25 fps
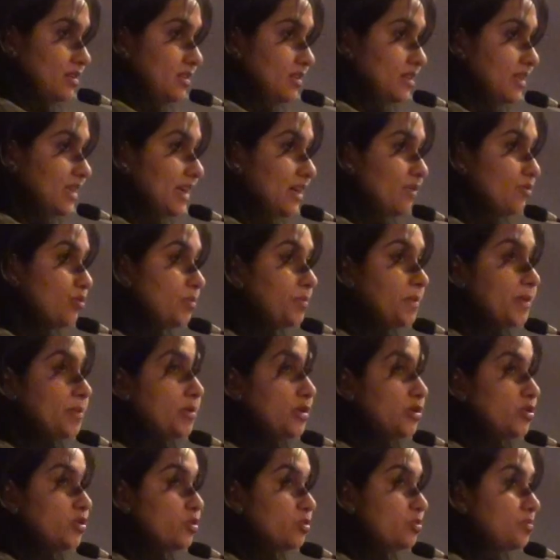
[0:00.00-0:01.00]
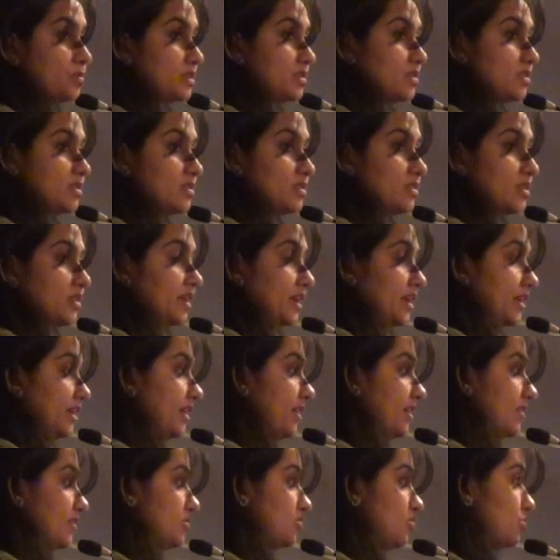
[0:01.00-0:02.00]
then I won't be able to do business in
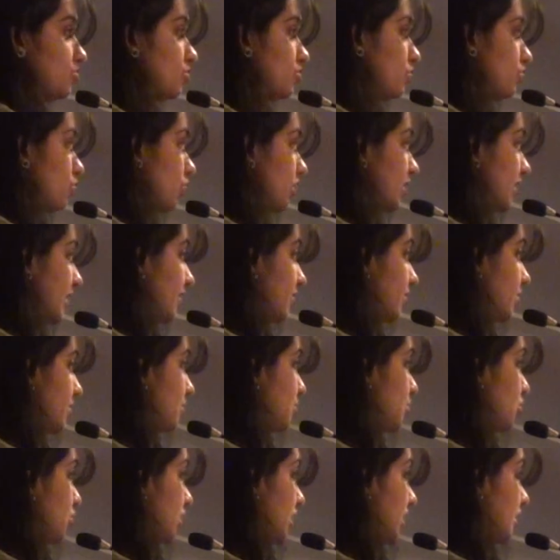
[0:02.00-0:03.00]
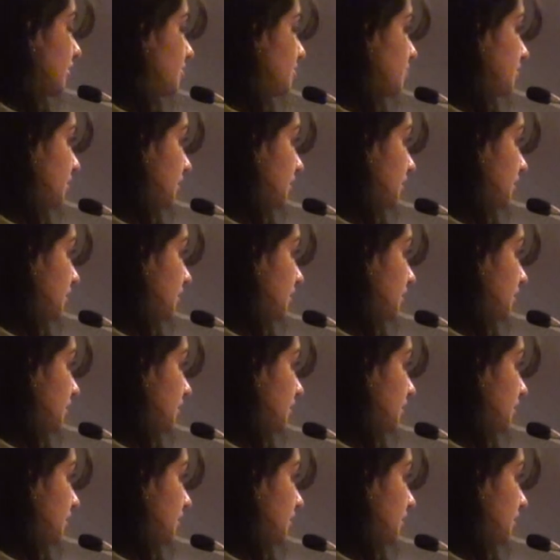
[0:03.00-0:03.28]
India. So whatever product